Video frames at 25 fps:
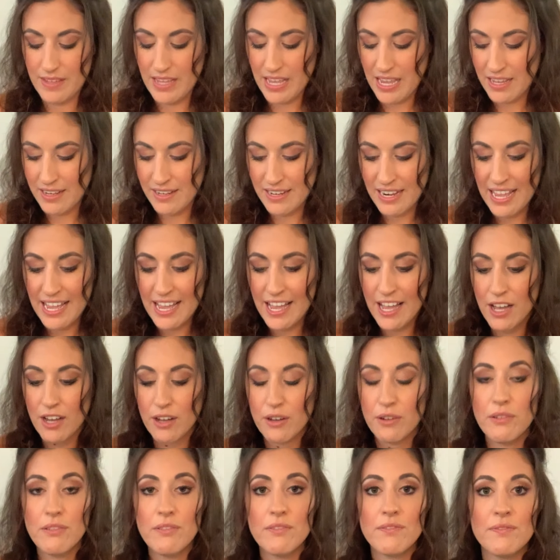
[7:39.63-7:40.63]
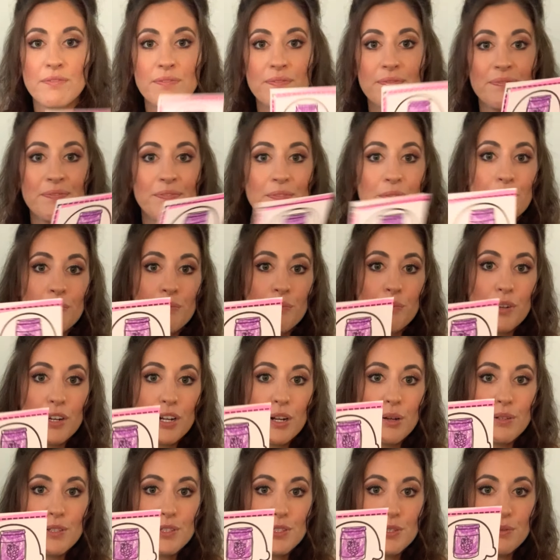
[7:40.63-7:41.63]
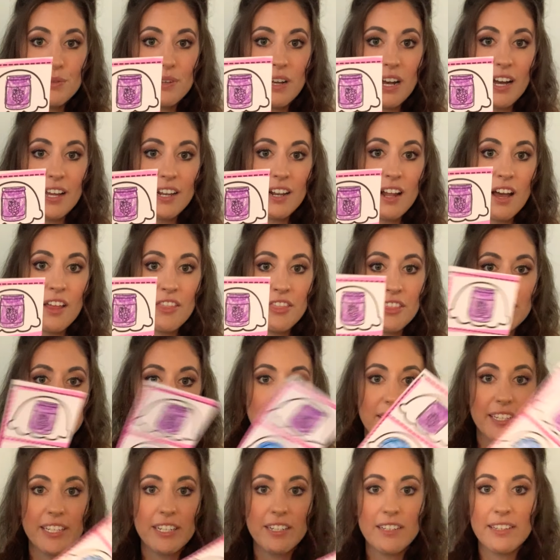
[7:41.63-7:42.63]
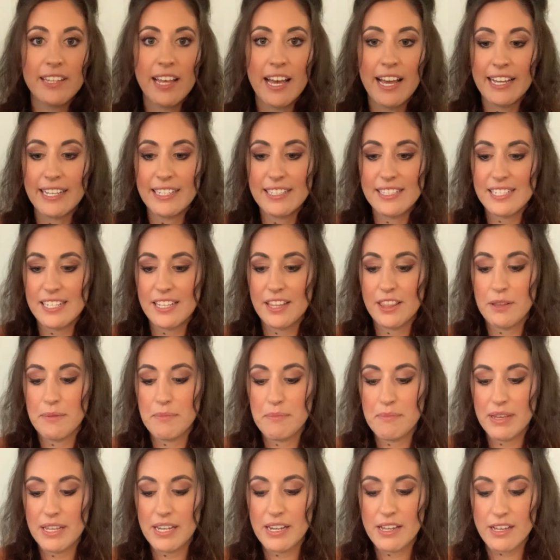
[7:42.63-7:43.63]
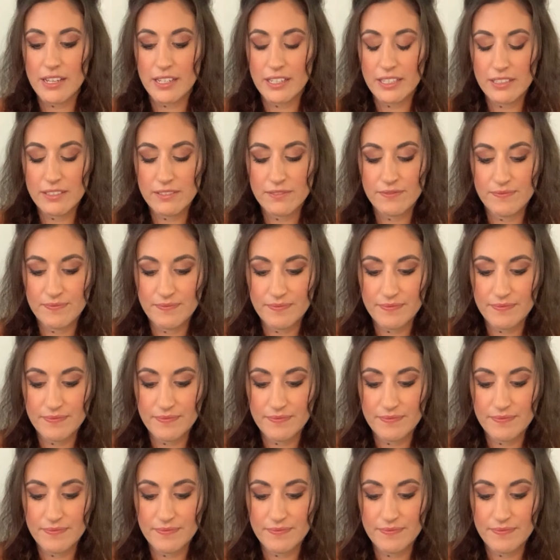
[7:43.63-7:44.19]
And now, we're going to cut on the little lines in the middle.